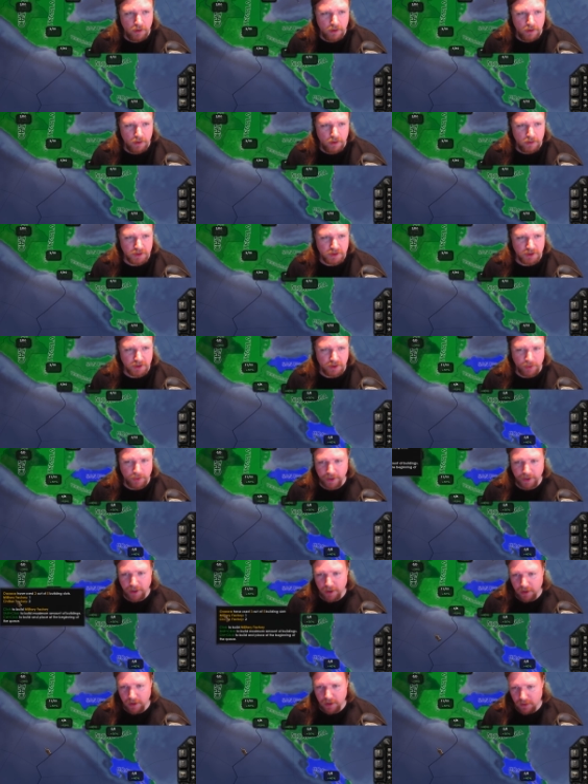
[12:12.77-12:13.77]
So
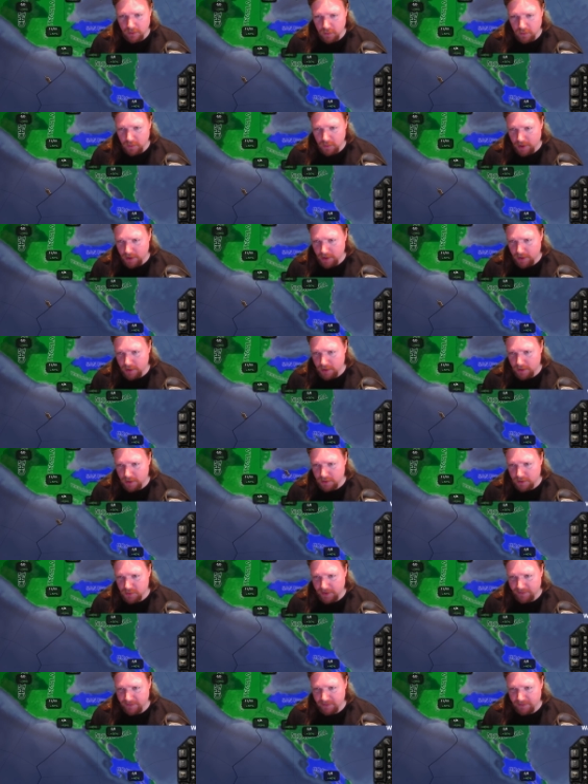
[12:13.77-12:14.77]
again, where do
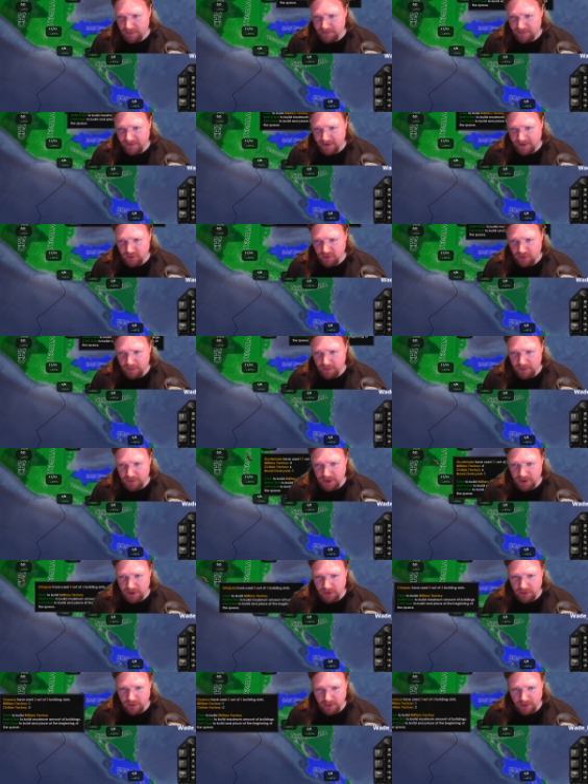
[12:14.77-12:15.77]
we have the most factory
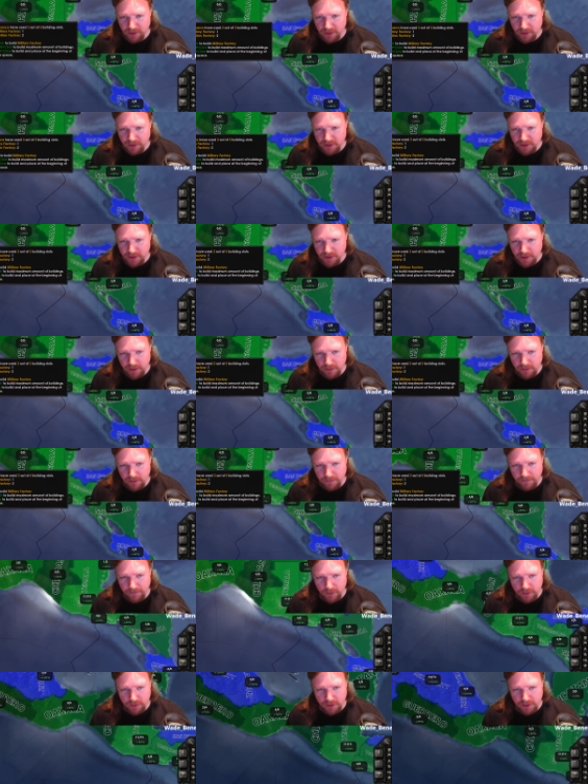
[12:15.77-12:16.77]
potential? Yucatan,
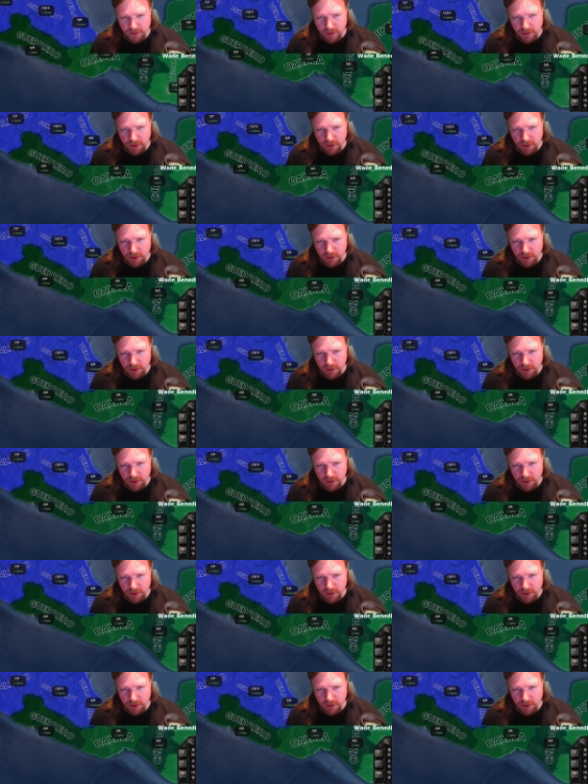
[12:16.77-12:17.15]
Oksana.